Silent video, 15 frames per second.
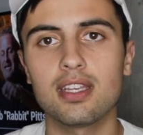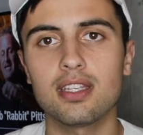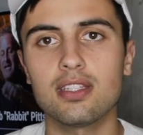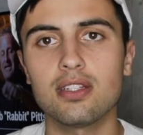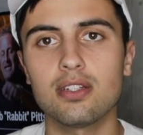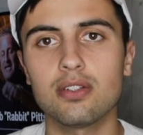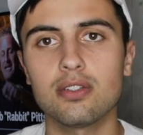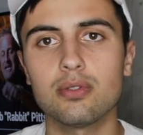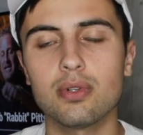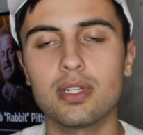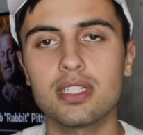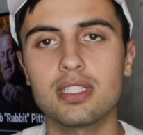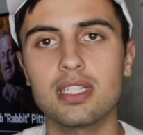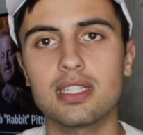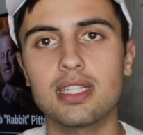you
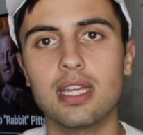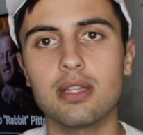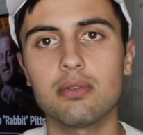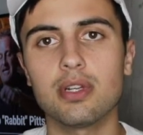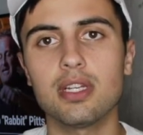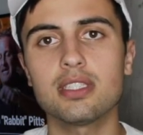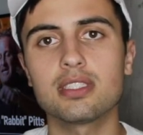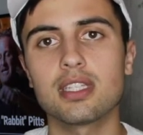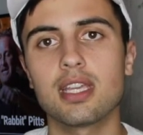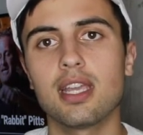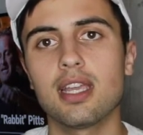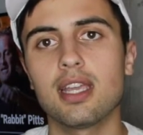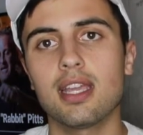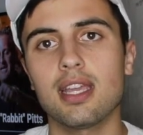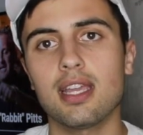want to take that risk,
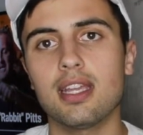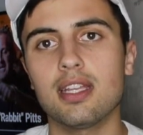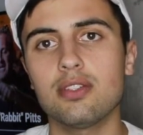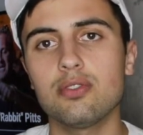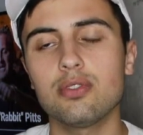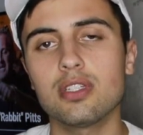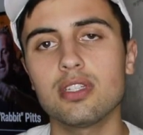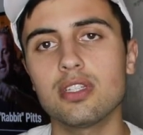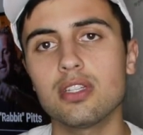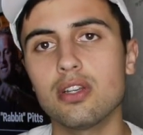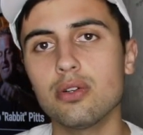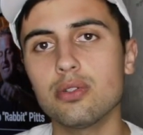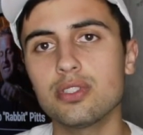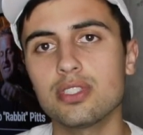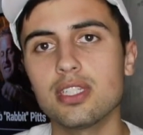and you can
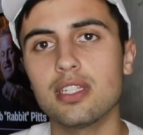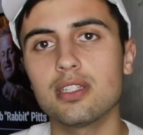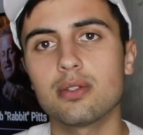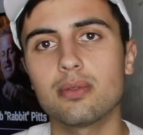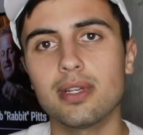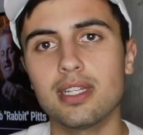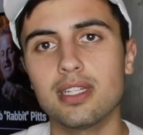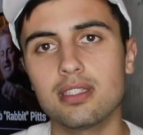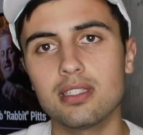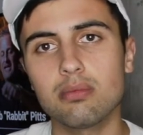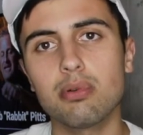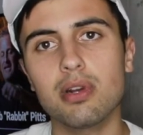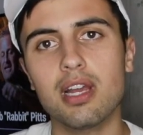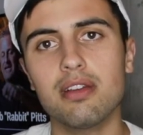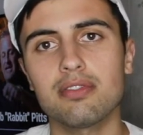negotiate your way into
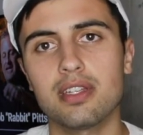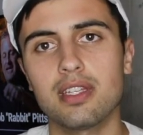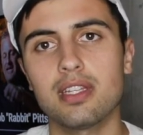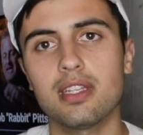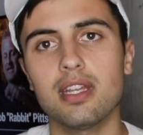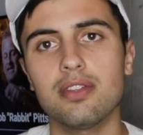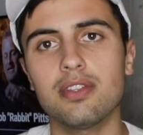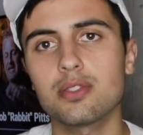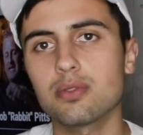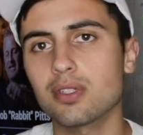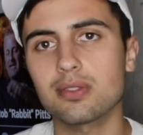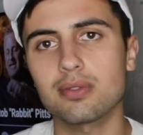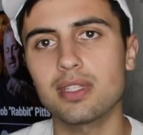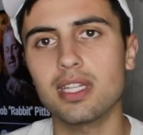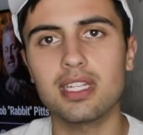profit. Now, this
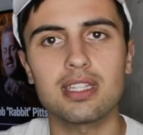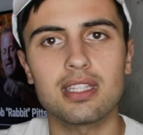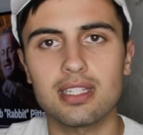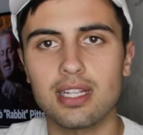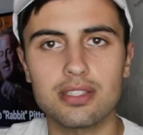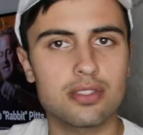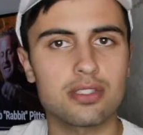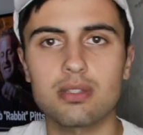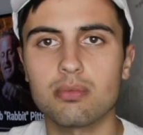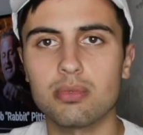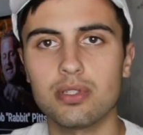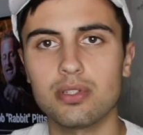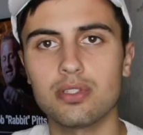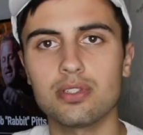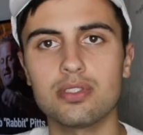works with anything, not just
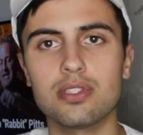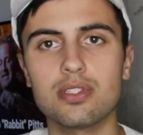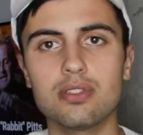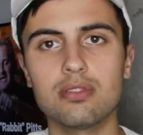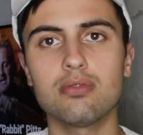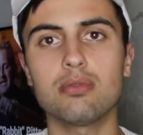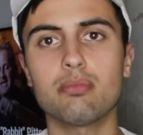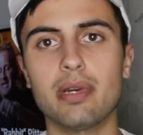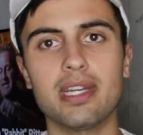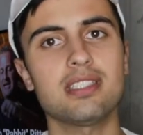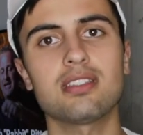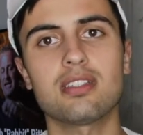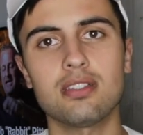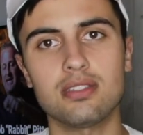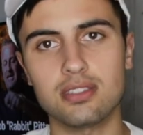computers. You can do it with
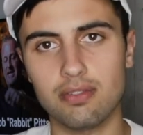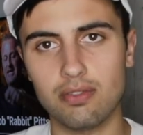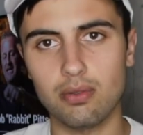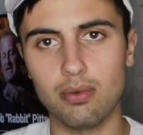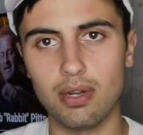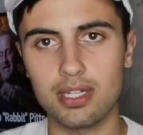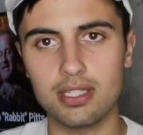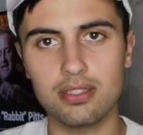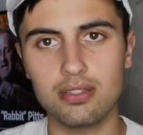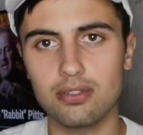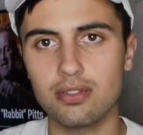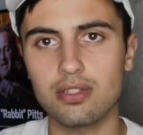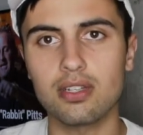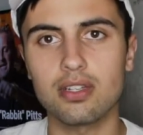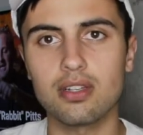bicycles if you wanted to.
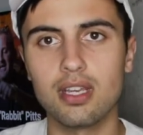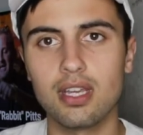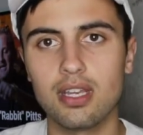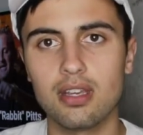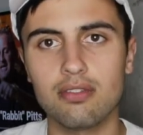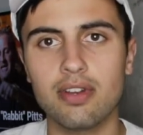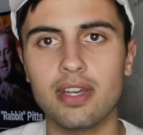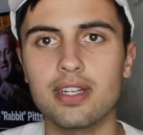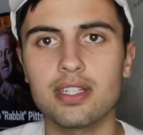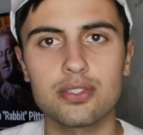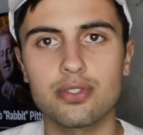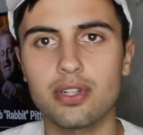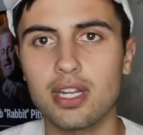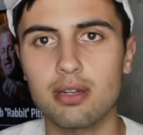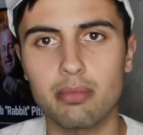You can find a
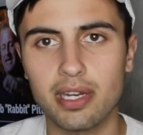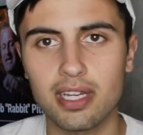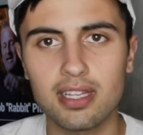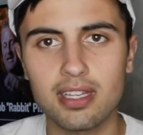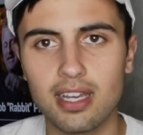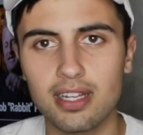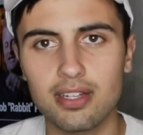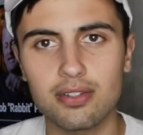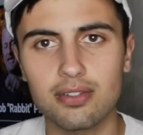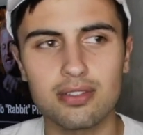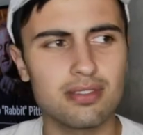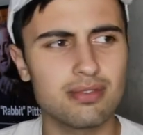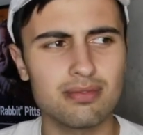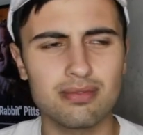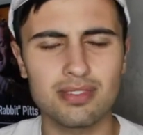Trek bike. I
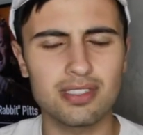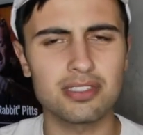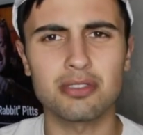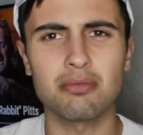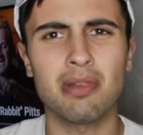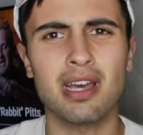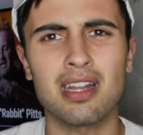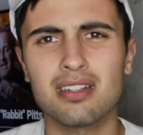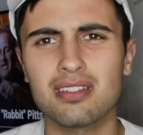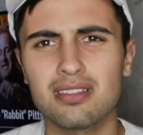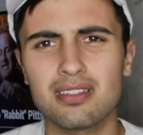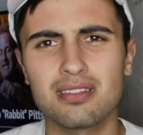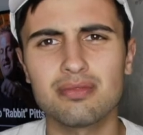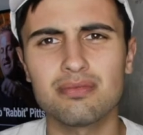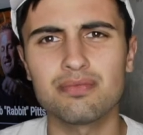know there's a model
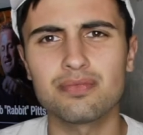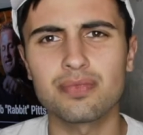of